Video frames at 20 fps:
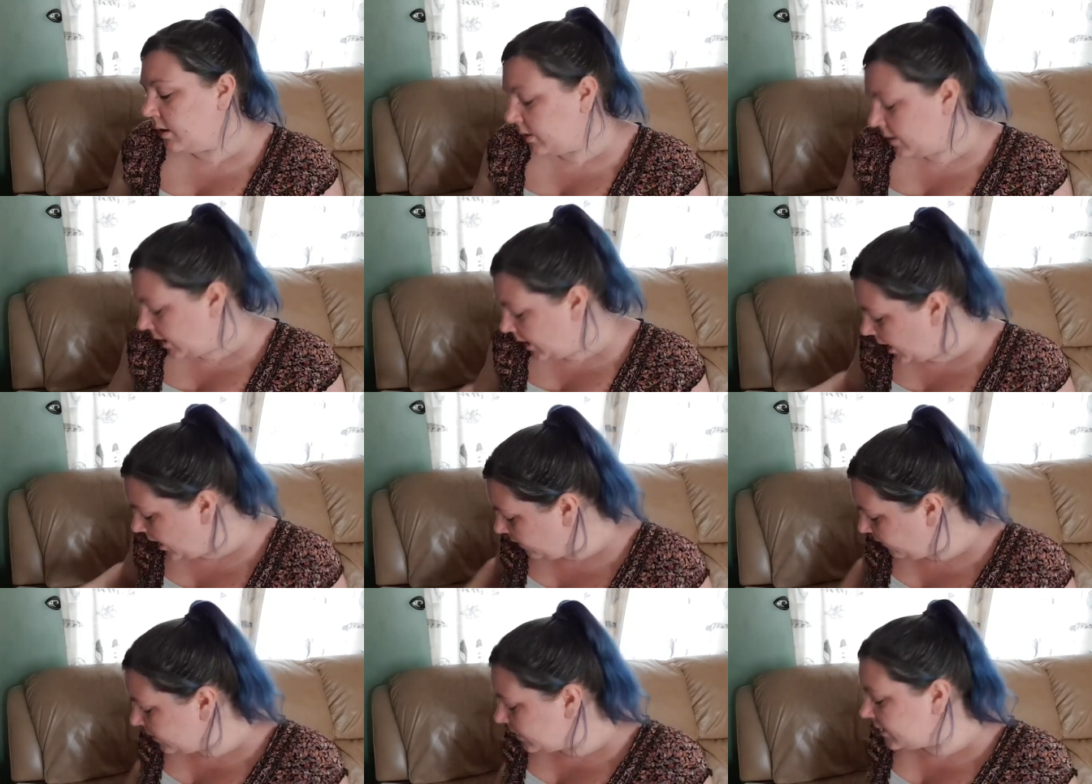they
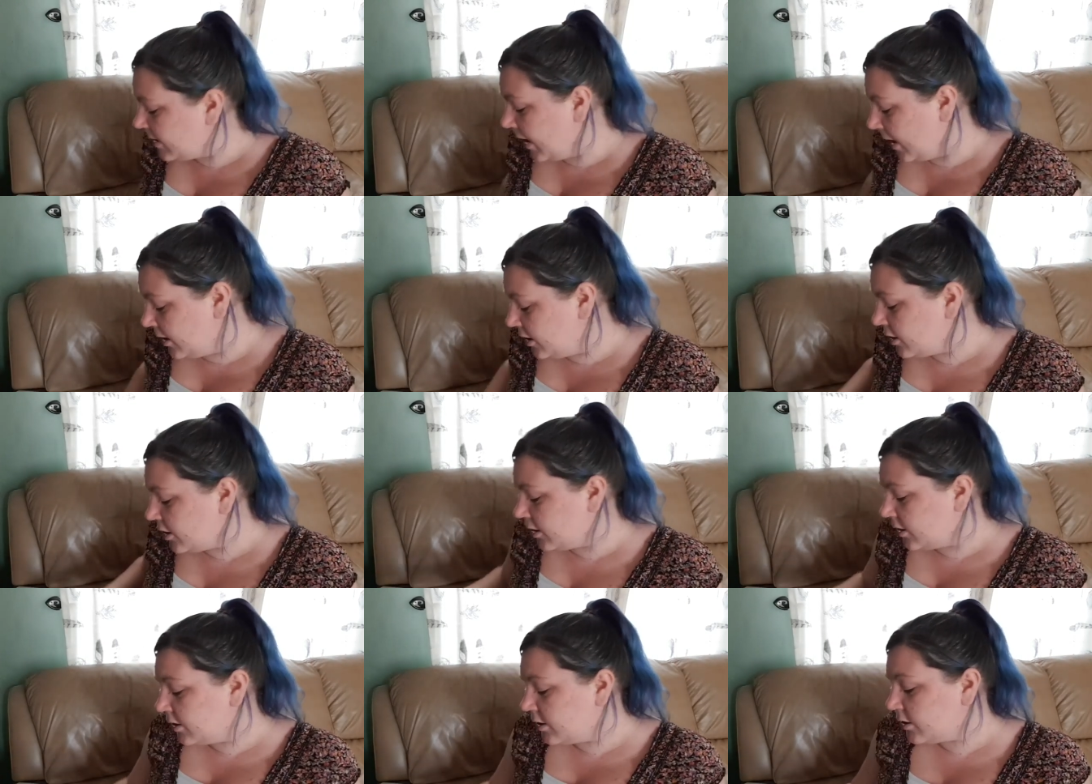have
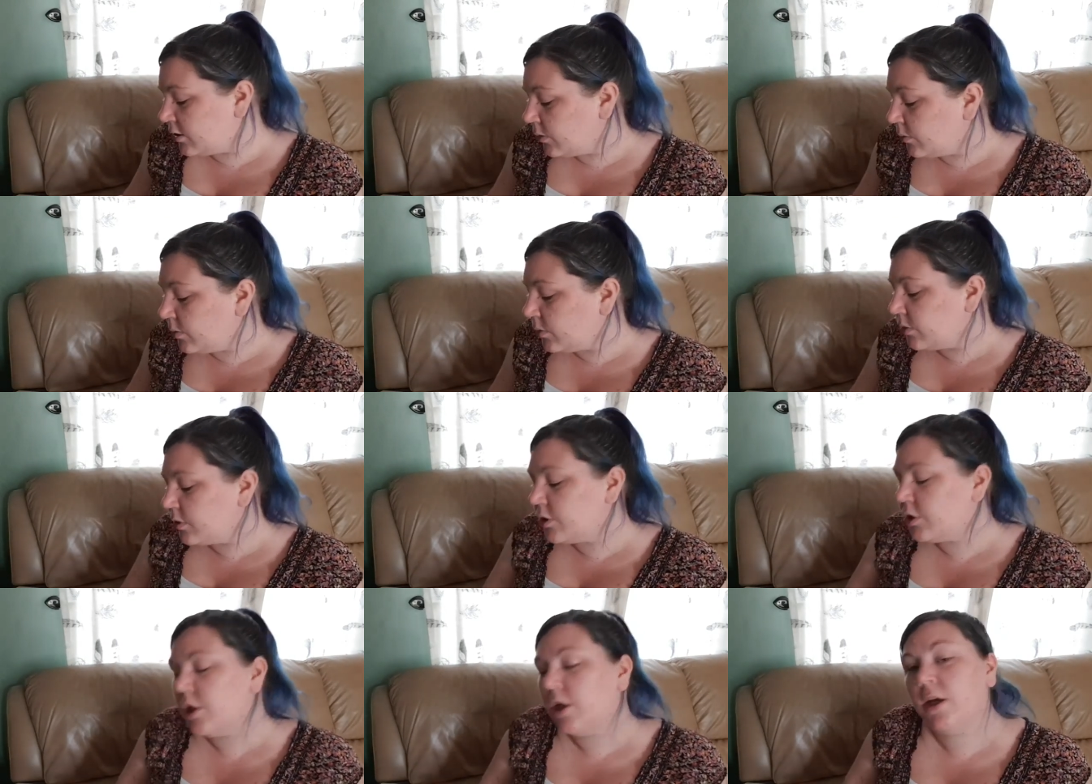intentions
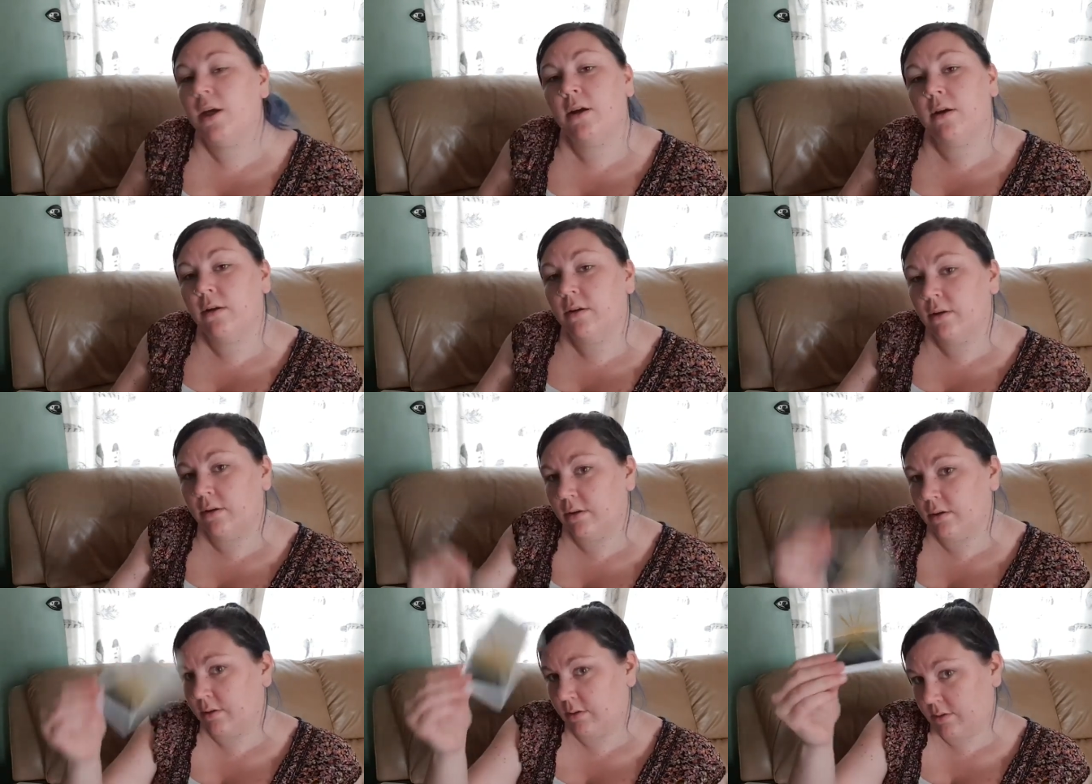towards you
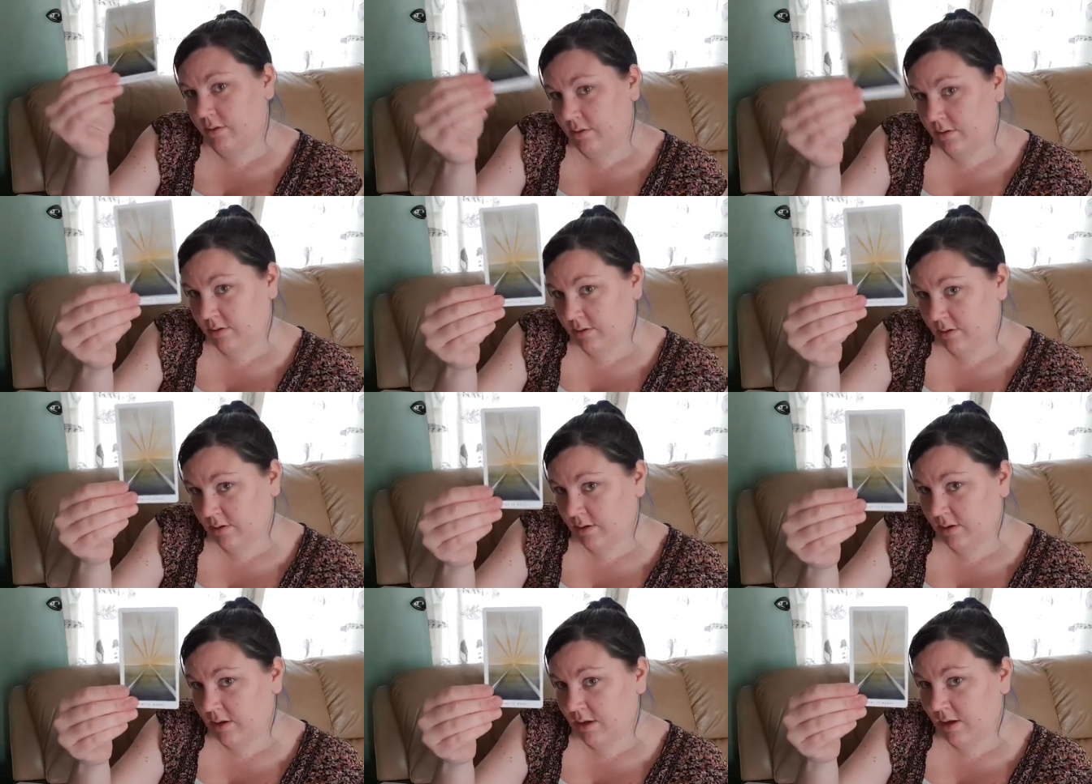
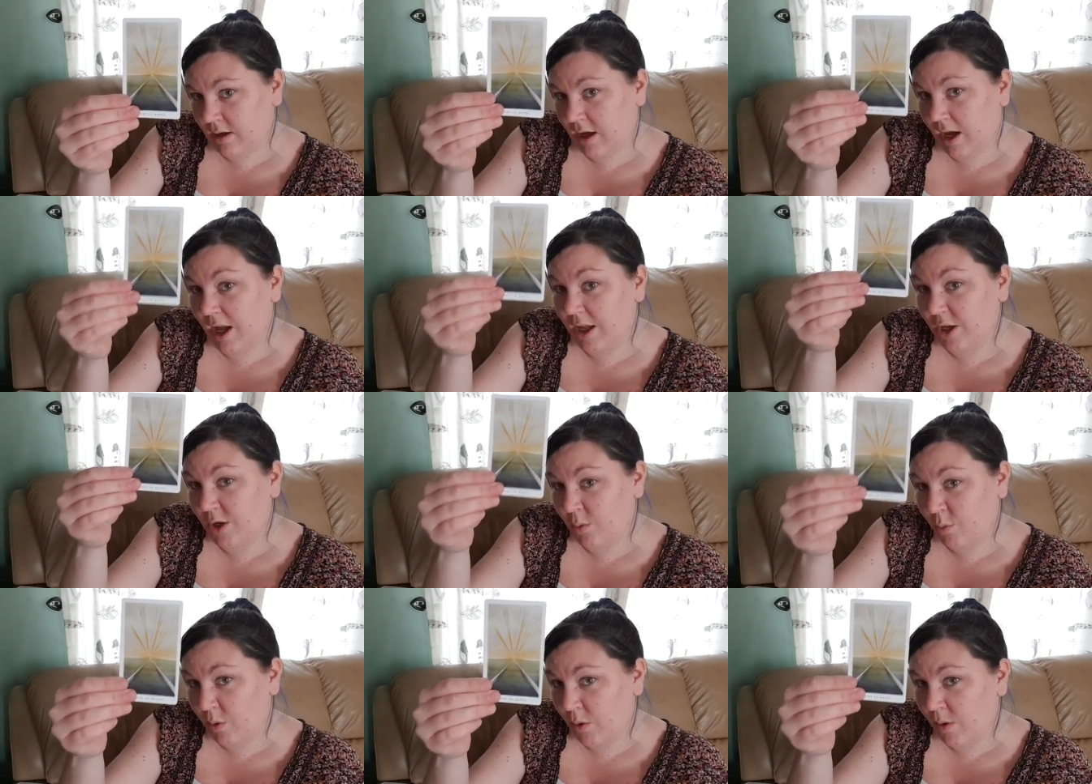and
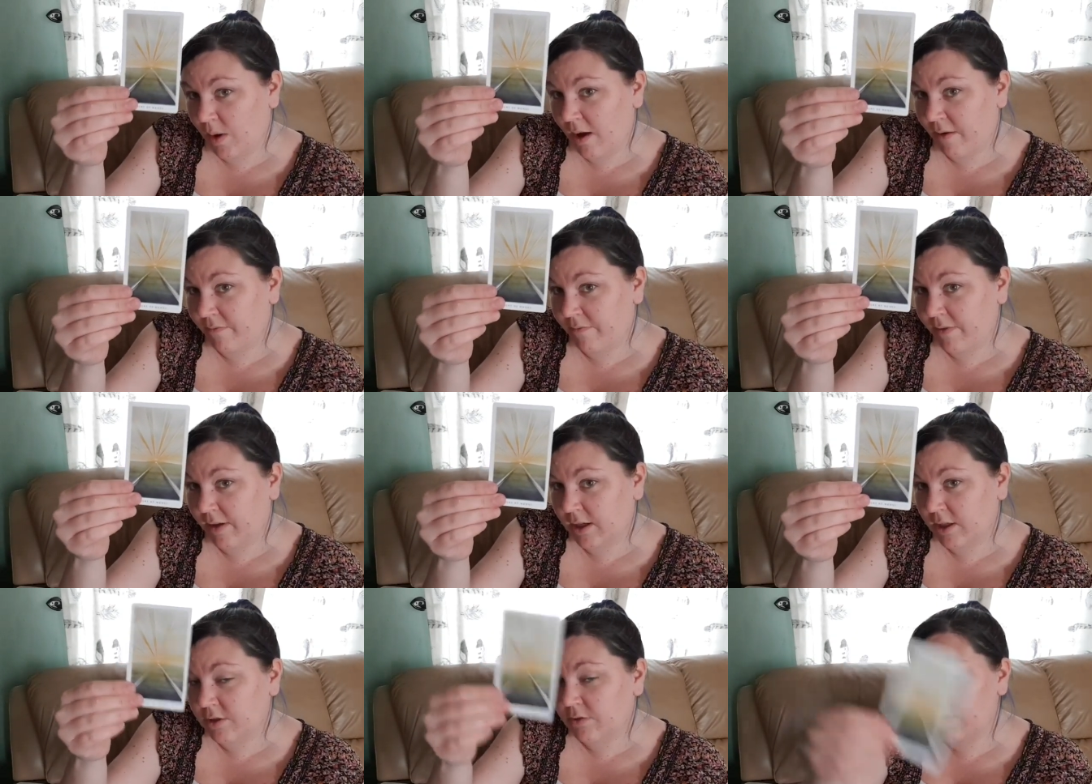you will have
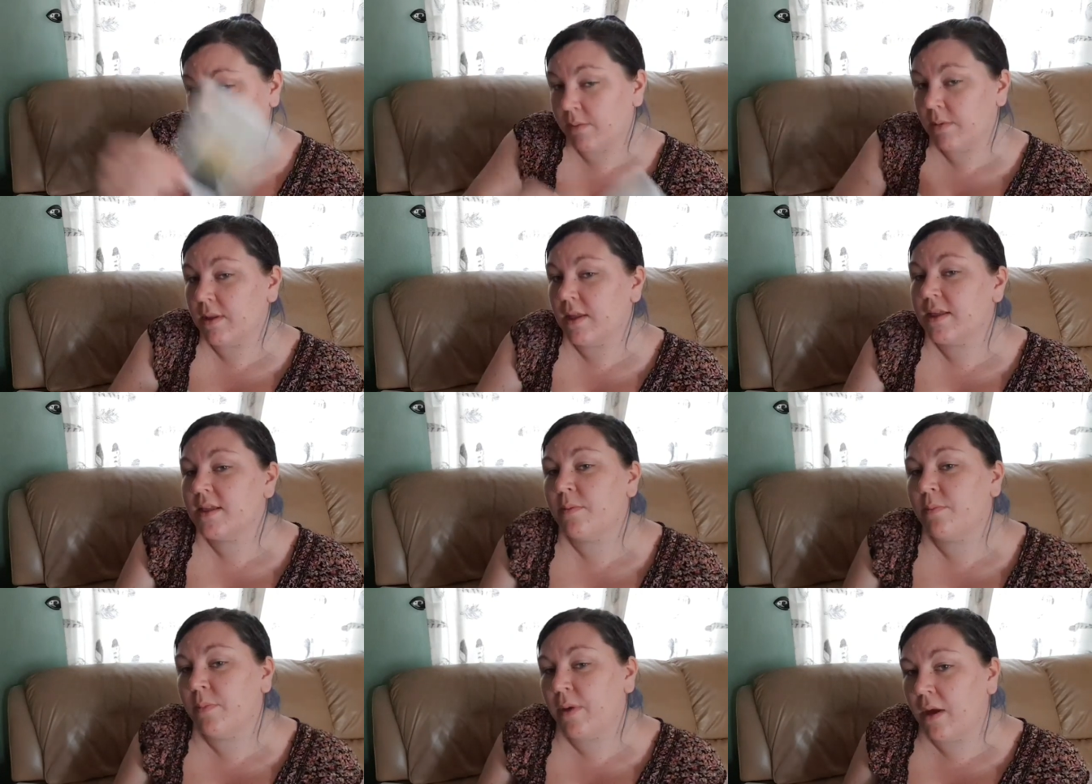victory but
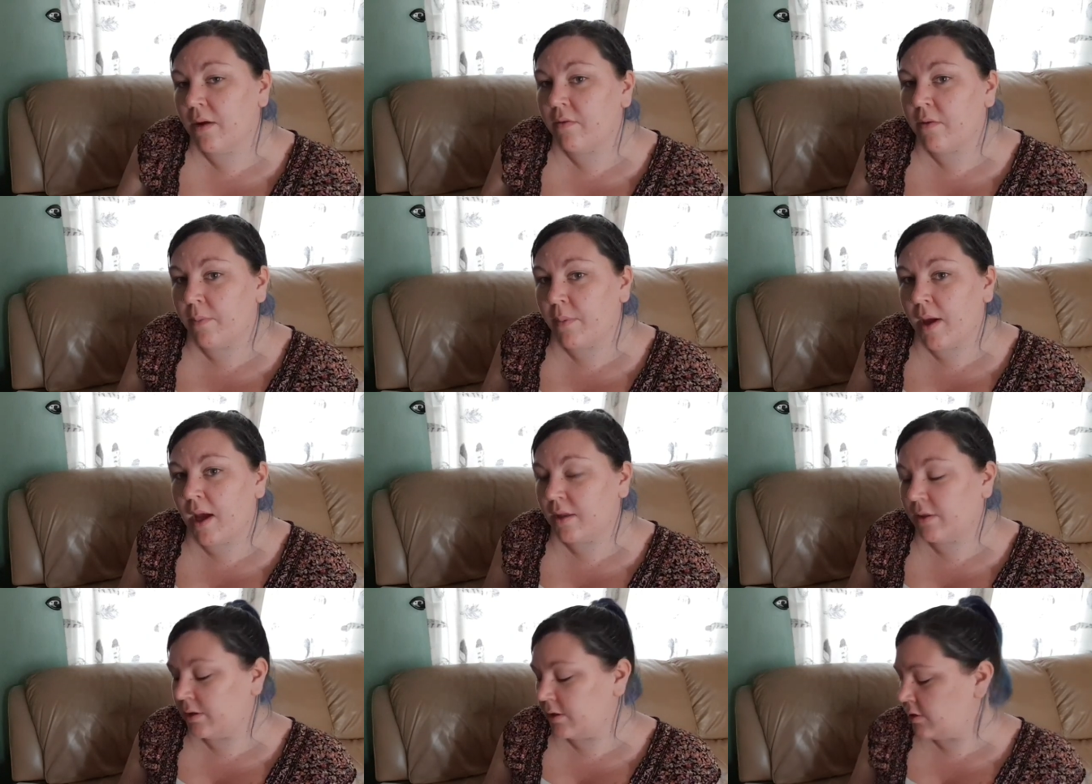there's a bit of a
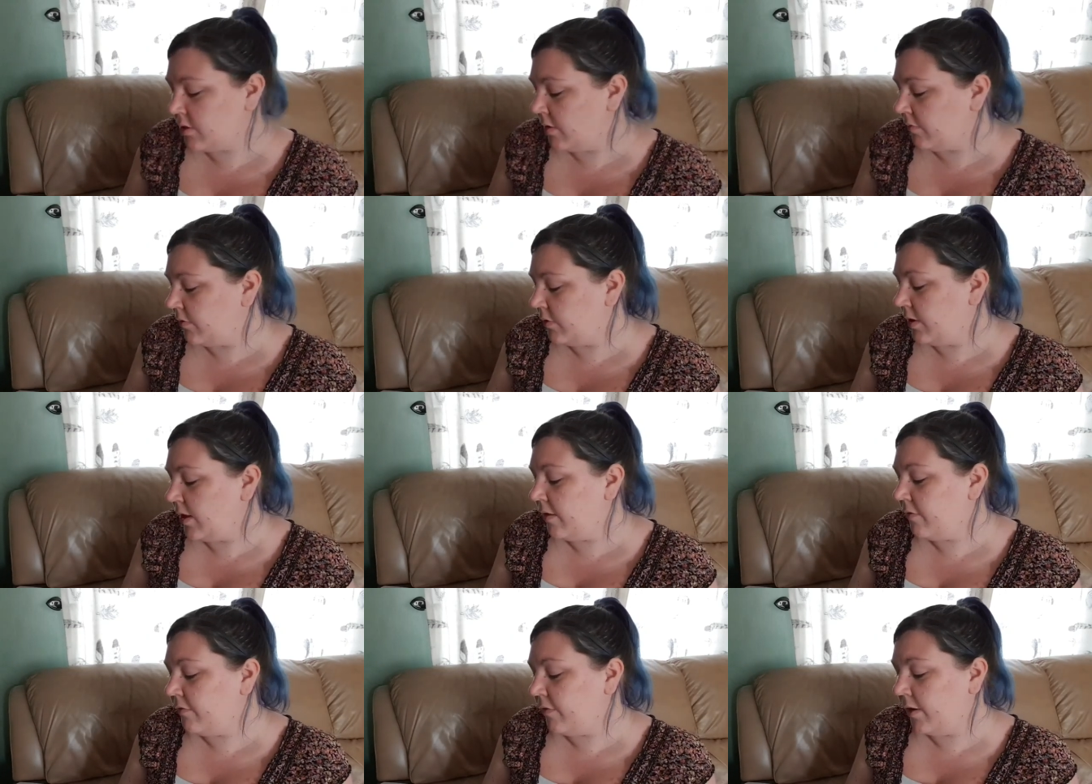path to travel
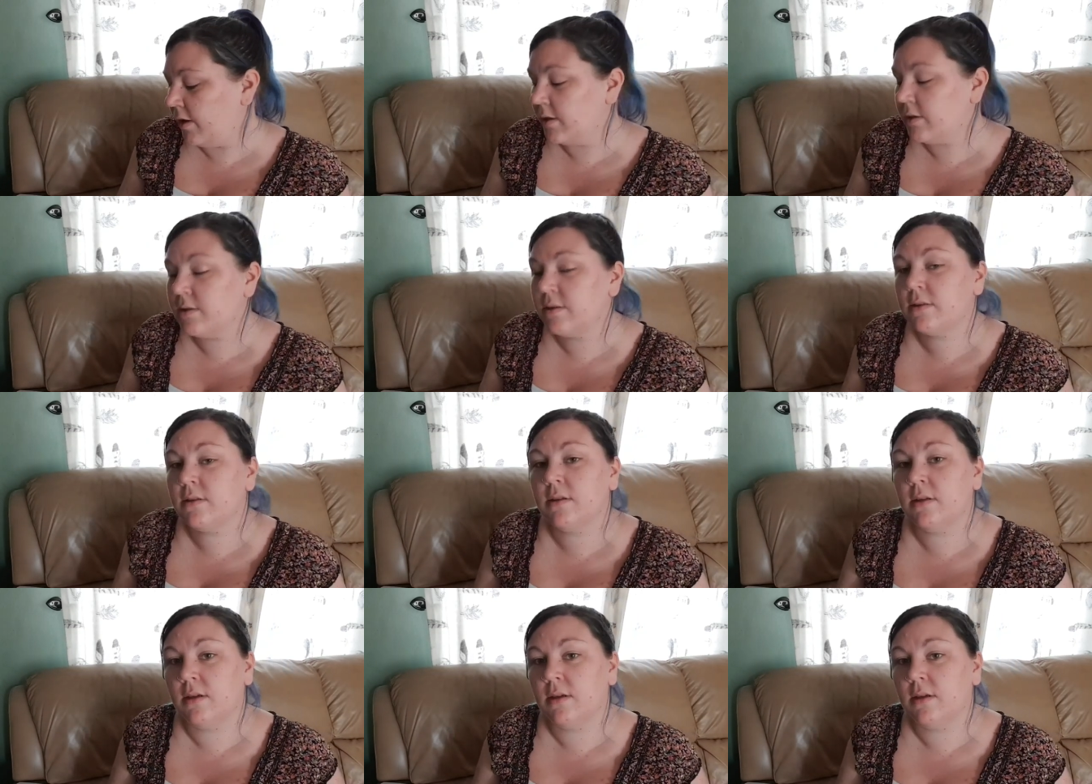there first